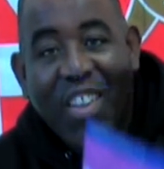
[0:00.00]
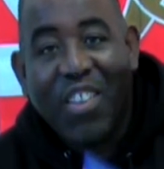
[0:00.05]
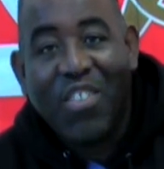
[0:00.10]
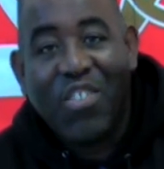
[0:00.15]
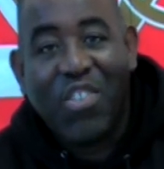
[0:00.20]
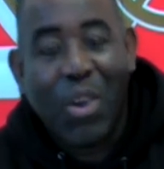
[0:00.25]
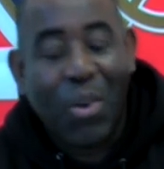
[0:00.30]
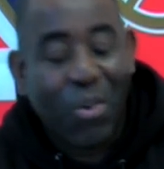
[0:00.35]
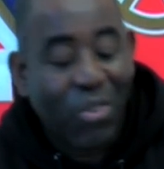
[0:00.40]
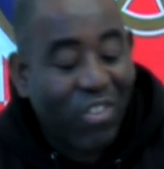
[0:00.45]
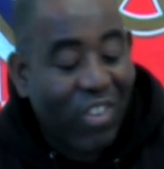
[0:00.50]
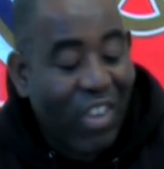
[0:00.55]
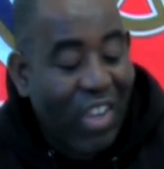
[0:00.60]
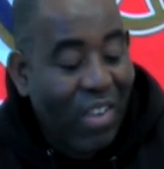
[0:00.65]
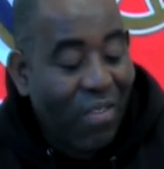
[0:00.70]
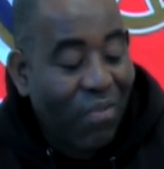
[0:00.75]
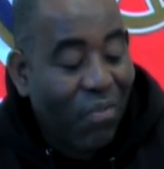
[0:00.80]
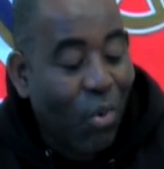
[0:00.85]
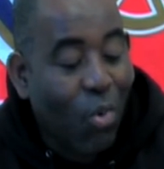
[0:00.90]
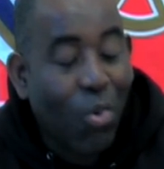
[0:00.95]

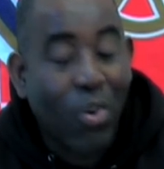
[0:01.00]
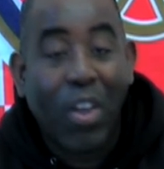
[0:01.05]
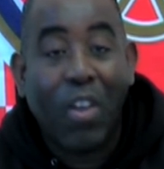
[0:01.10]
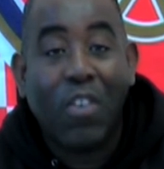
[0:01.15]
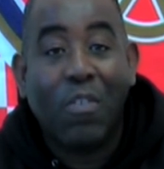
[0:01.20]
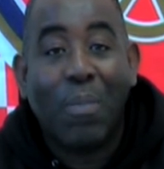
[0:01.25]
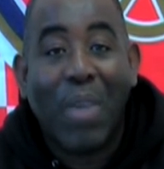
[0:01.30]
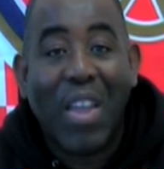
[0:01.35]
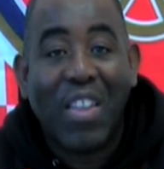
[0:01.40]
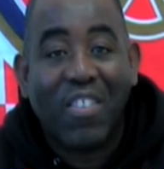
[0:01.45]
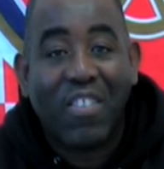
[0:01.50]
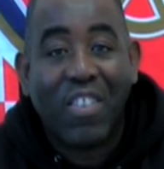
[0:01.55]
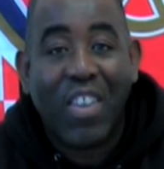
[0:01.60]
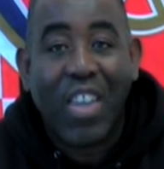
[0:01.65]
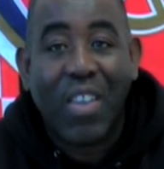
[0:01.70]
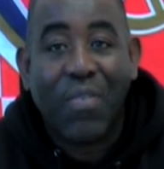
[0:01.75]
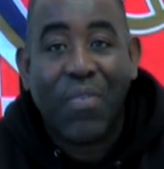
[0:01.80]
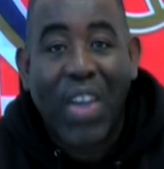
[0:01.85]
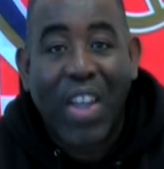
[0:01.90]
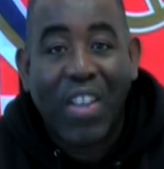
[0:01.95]
Chelsea, for all those Man
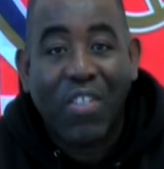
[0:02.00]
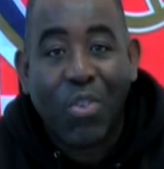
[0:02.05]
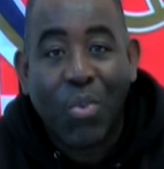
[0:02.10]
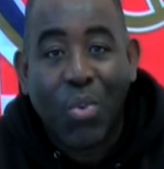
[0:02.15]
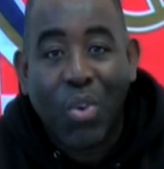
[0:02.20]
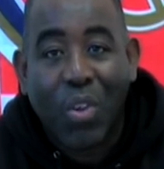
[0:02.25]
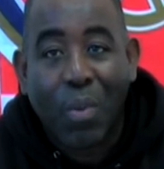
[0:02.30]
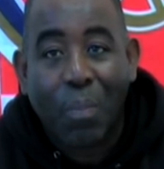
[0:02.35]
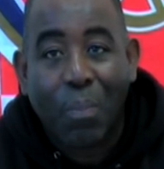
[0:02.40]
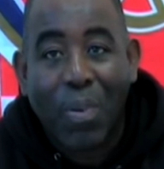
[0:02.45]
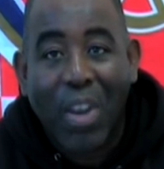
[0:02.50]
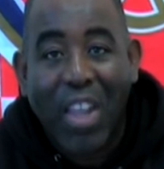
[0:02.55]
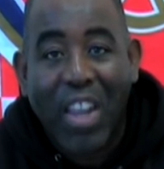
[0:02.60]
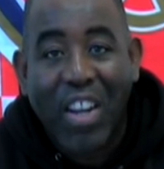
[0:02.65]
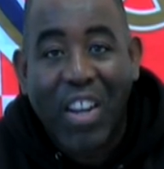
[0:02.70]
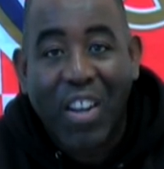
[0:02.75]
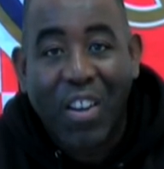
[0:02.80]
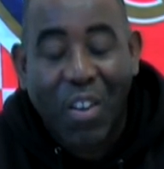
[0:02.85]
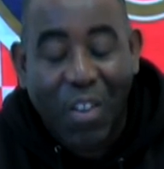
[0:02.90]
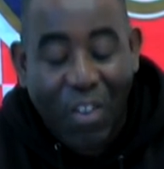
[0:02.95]
City fans who were
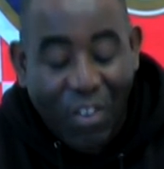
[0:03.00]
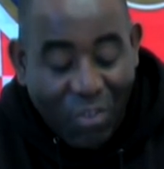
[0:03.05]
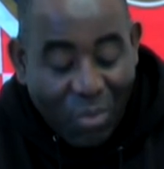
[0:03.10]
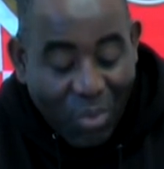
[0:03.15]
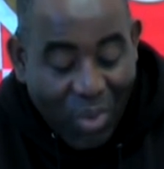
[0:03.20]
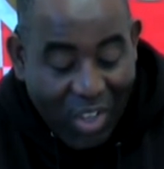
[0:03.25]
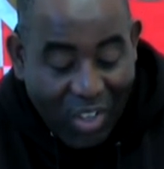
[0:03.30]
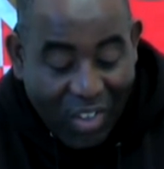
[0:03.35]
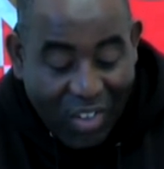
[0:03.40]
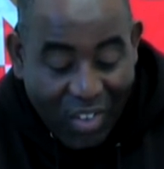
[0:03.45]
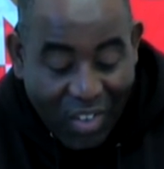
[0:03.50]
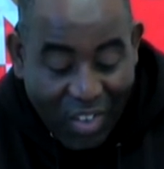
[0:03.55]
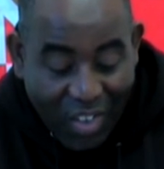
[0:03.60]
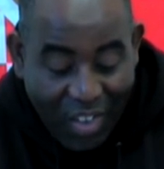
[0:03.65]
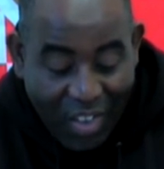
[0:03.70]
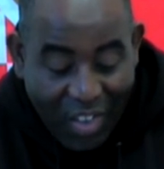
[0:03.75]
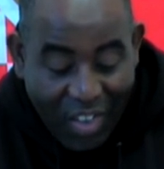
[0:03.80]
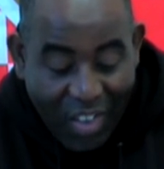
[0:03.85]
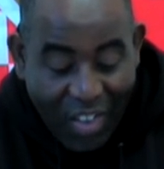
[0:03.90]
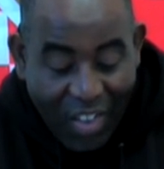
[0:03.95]
complaining last week,
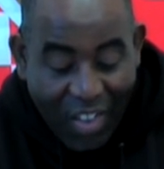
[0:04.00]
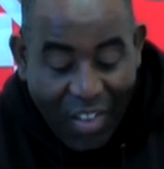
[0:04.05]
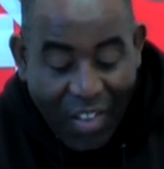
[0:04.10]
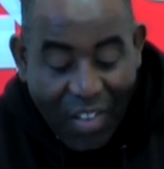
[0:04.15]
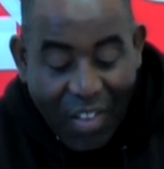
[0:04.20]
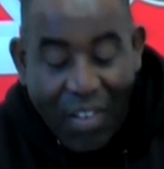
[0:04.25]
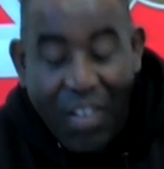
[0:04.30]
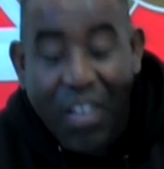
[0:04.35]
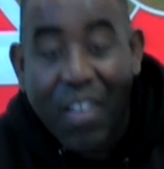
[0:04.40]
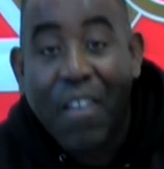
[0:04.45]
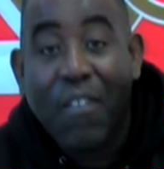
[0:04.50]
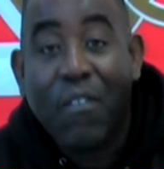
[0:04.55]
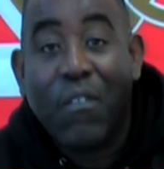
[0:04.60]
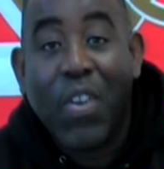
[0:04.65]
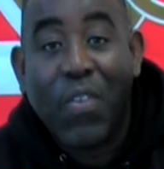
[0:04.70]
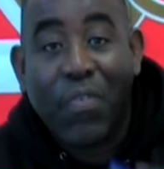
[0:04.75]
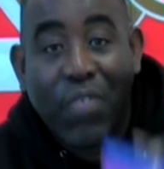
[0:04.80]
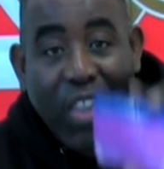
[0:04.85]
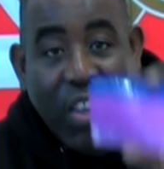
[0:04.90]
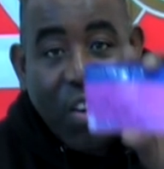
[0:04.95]

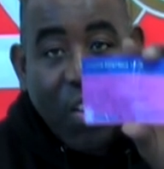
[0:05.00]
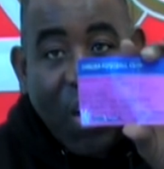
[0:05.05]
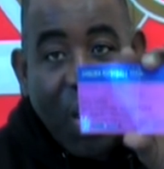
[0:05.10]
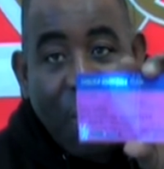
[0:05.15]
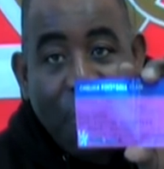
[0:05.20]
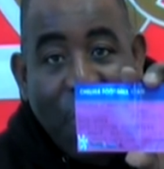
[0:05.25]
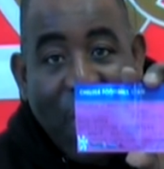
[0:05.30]
£59